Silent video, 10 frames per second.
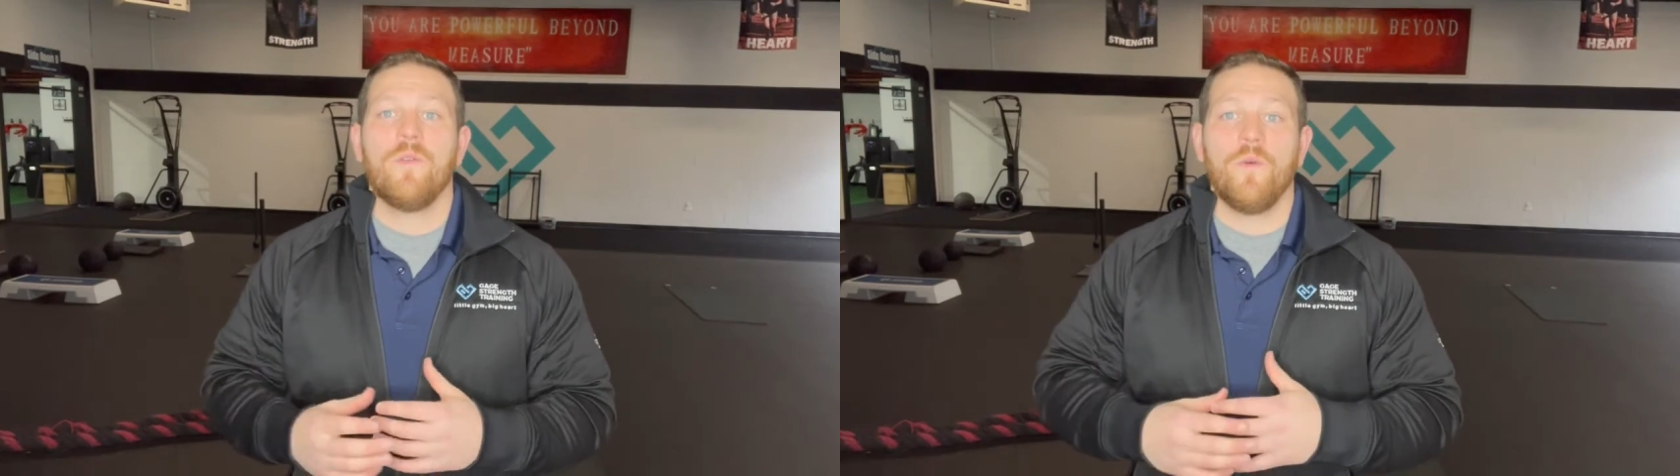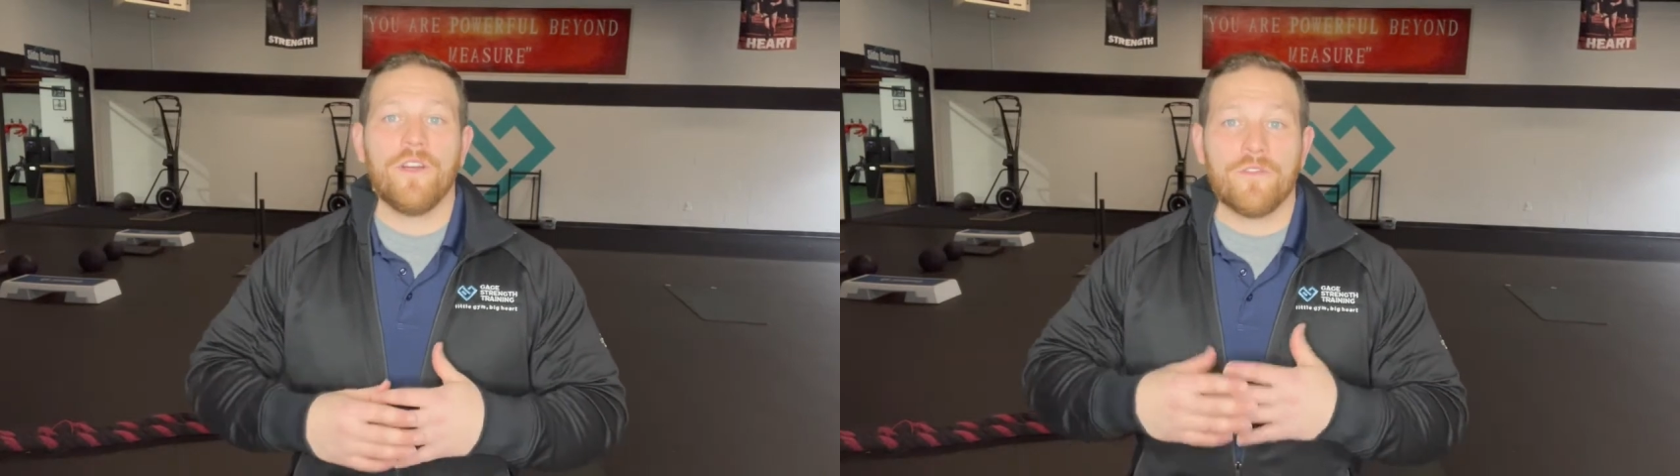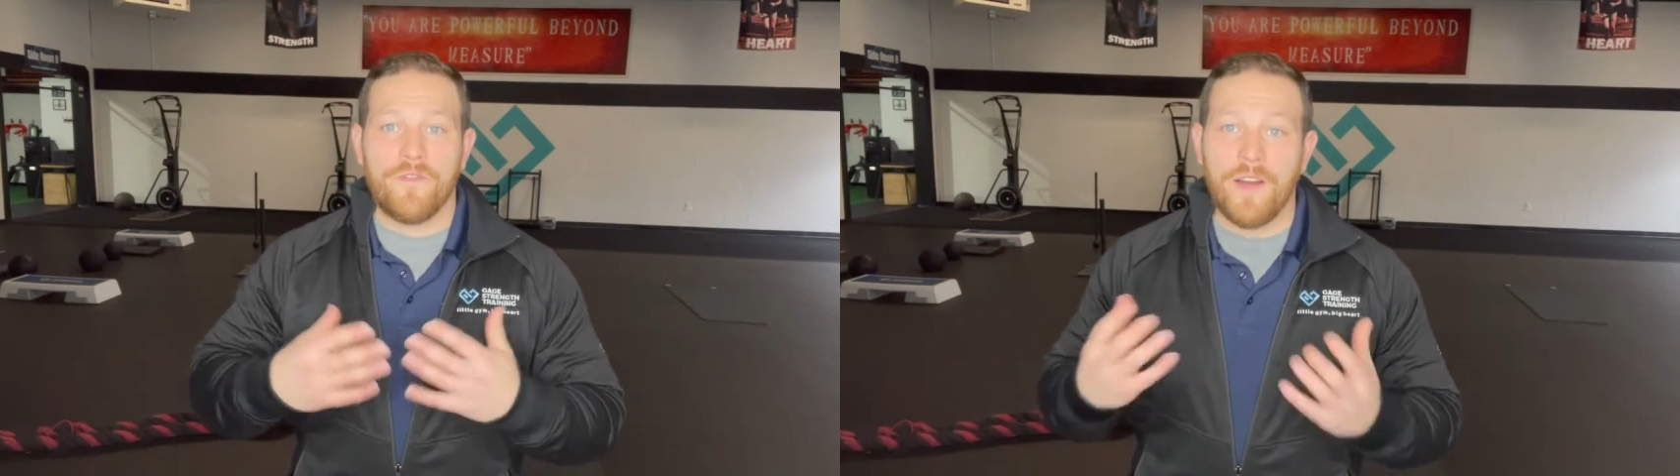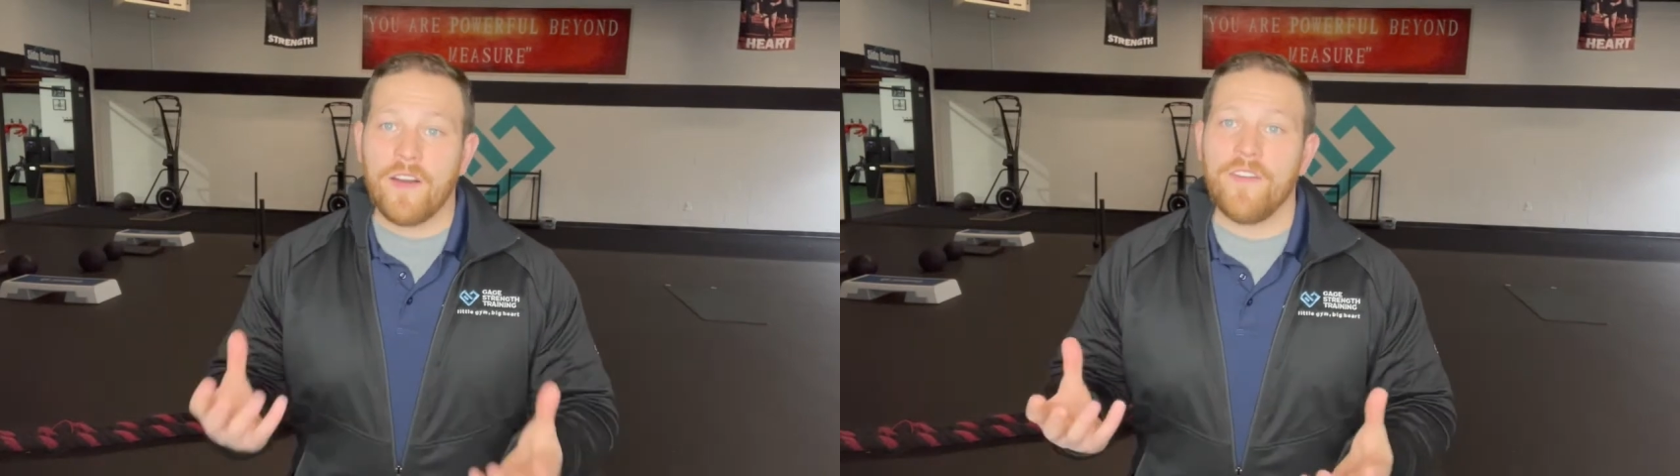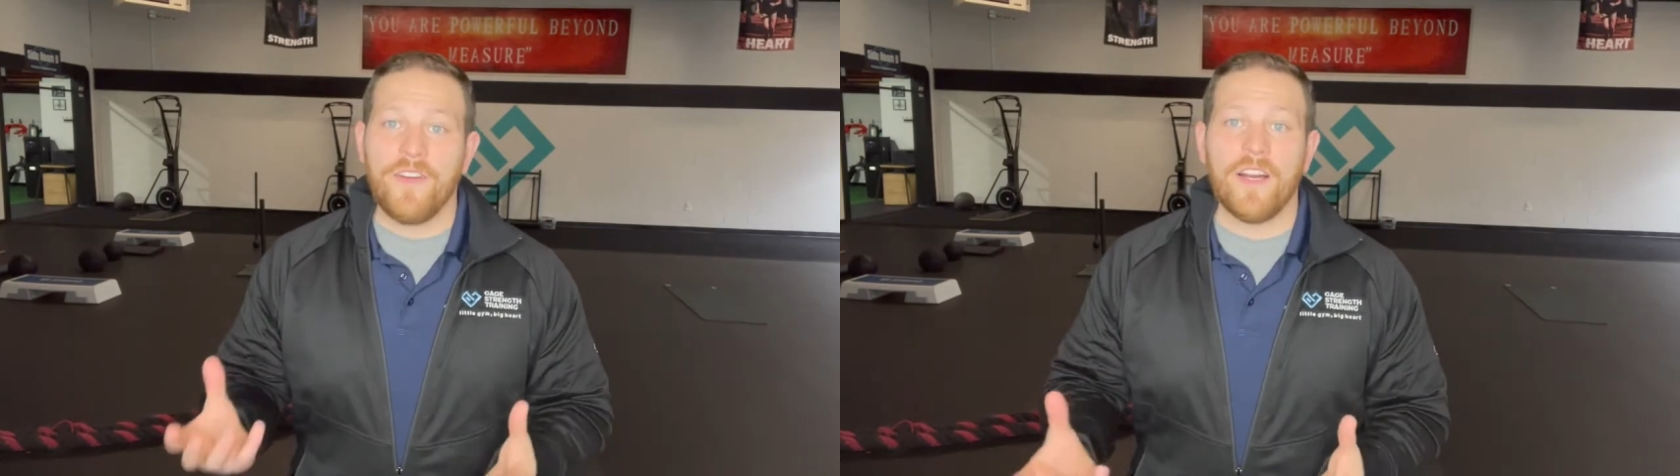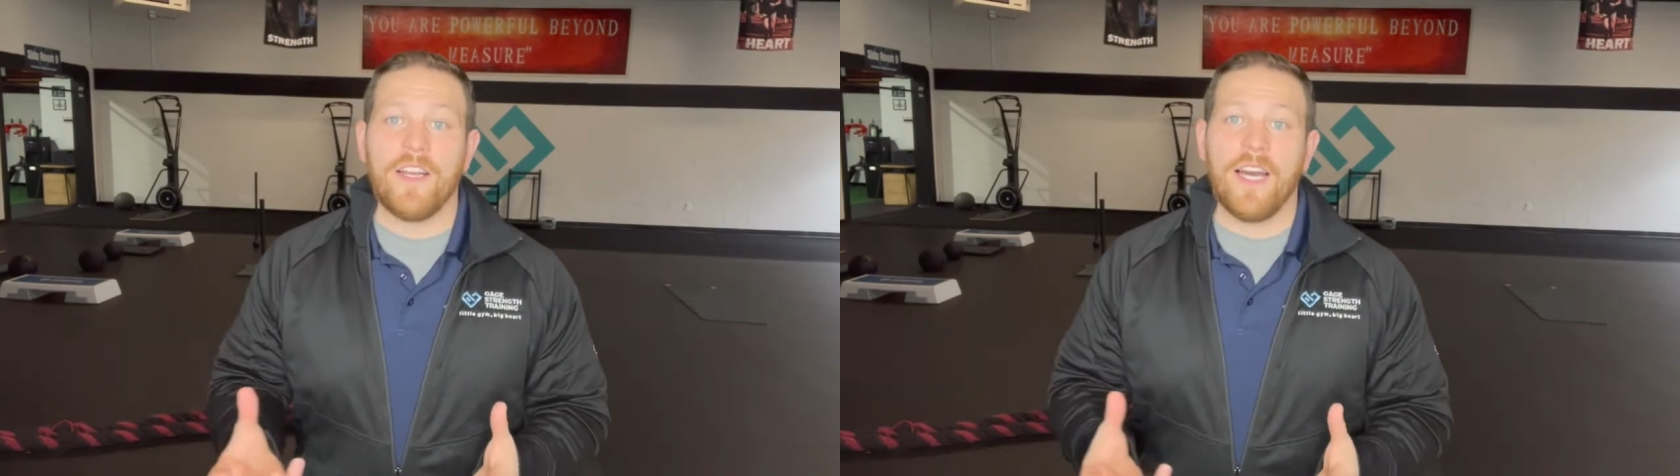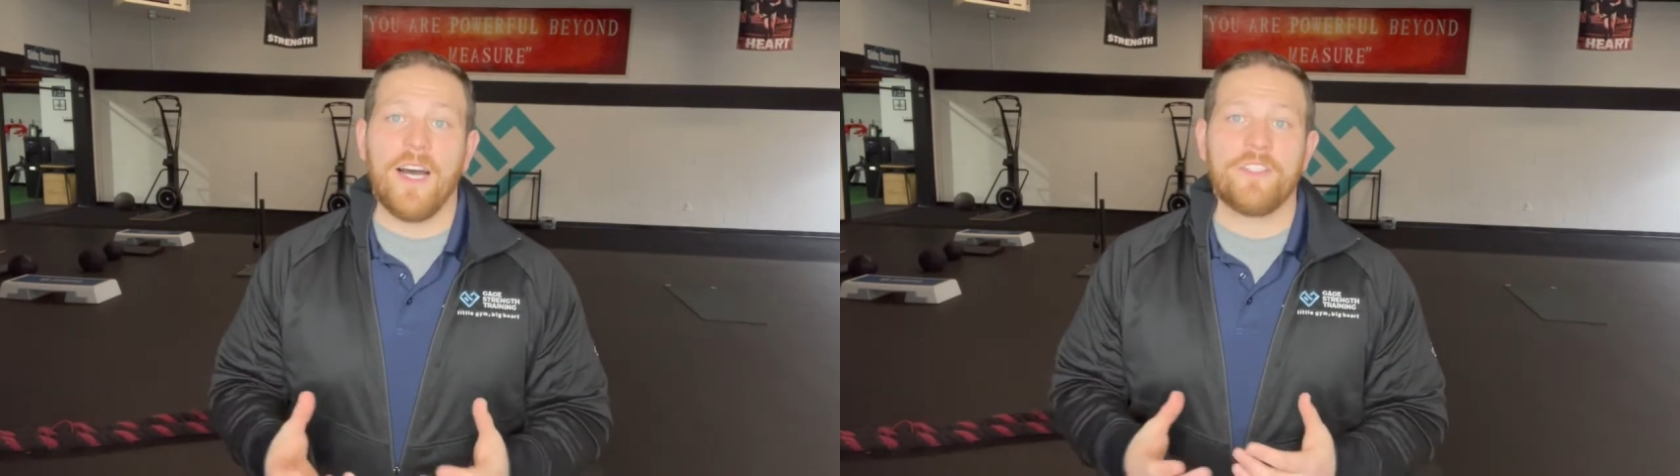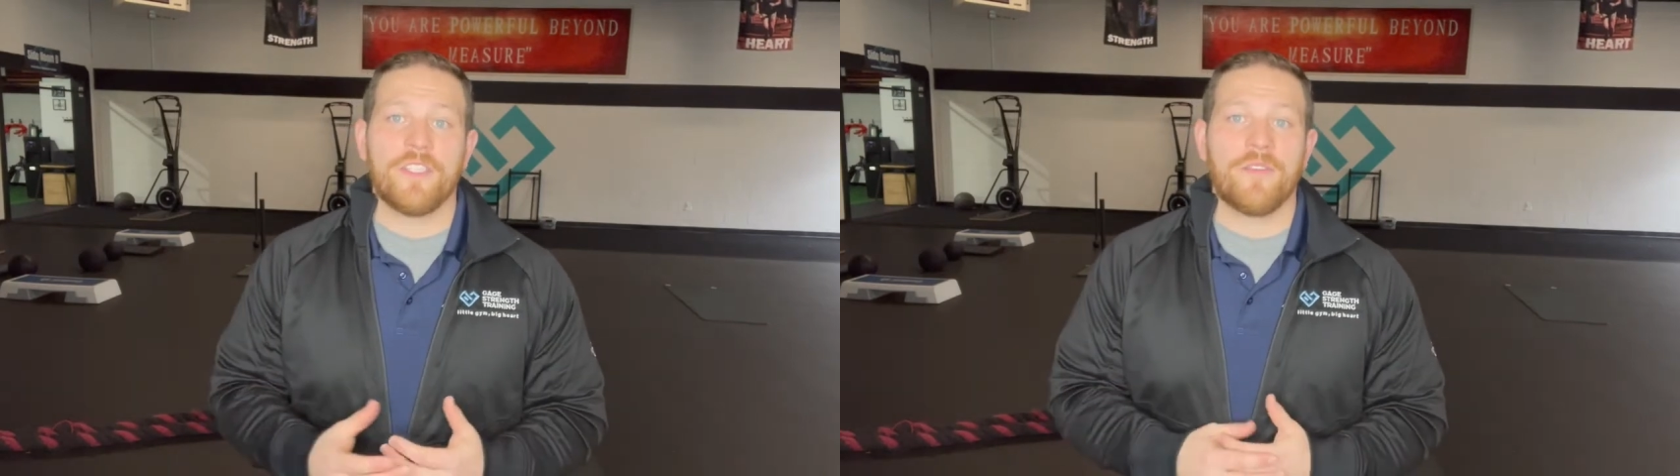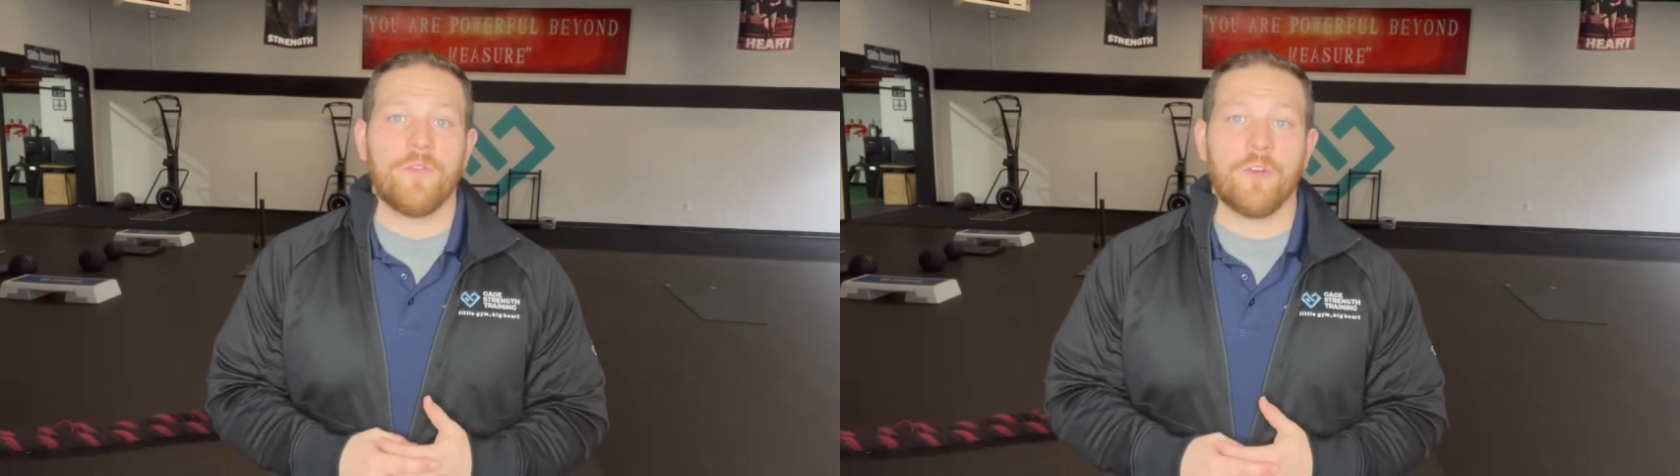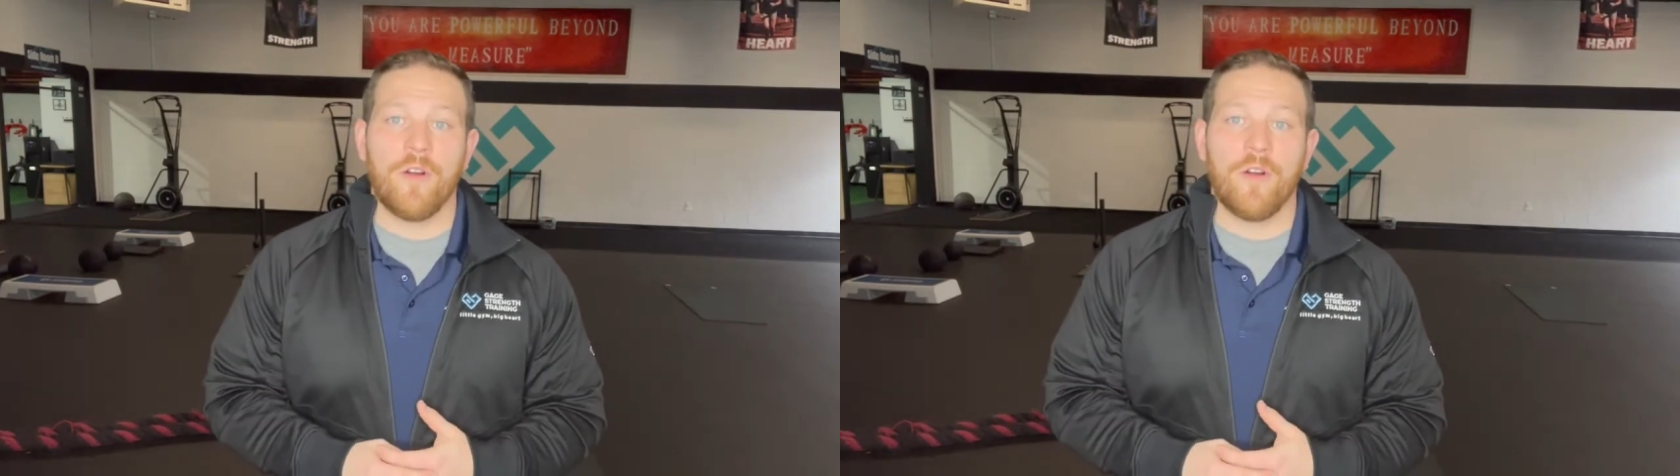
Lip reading: we are very, very conscious of